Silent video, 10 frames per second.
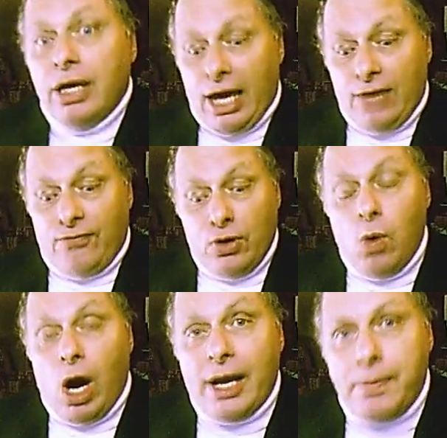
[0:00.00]
If you
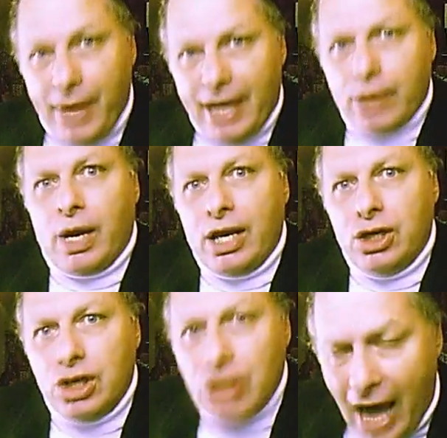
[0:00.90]
want to be one and
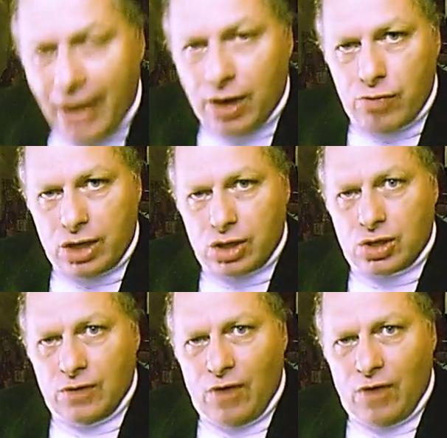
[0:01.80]
you're not a registered